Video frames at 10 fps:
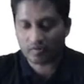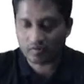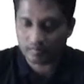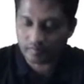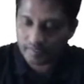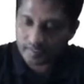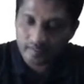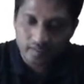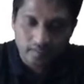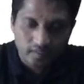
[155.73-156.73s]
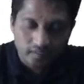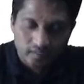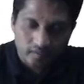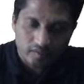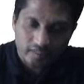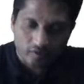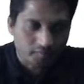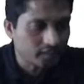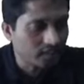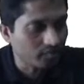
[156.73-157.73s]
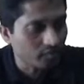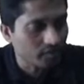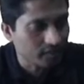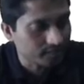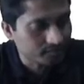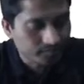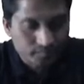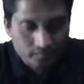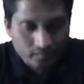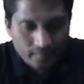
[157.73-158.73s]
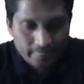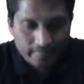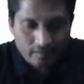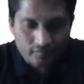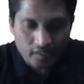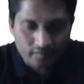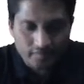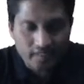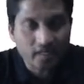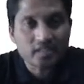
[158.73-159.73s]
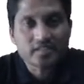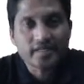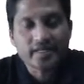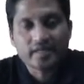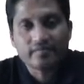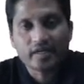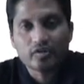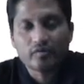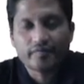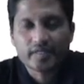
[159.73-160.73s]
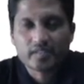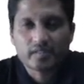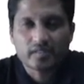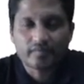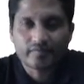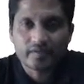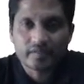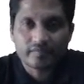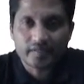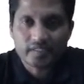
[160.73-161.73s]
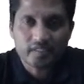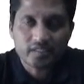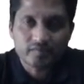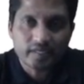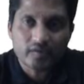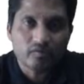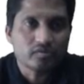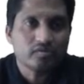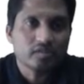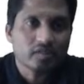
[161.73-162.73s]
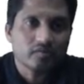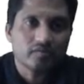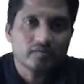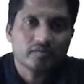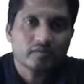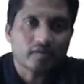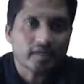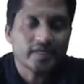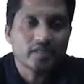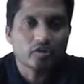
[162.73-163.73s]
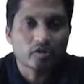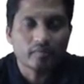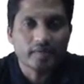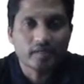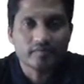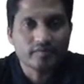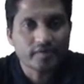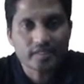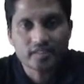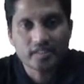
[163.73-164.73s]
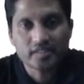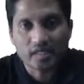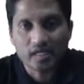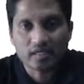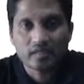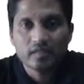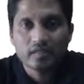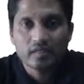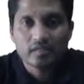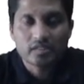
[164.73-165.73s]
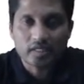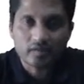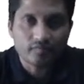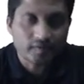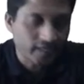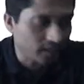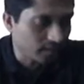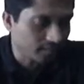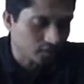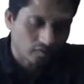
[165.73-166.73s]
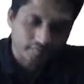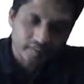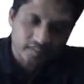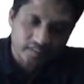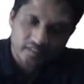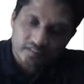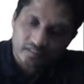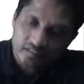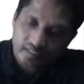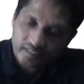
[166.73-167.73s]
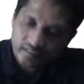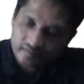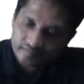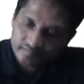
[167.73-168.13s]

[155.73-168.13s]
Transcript: comma 1. Option number 1: for every large negative value of x, the function is very close to 0, right? The domain of the function is R, set of real numbers. Obviously this is correct,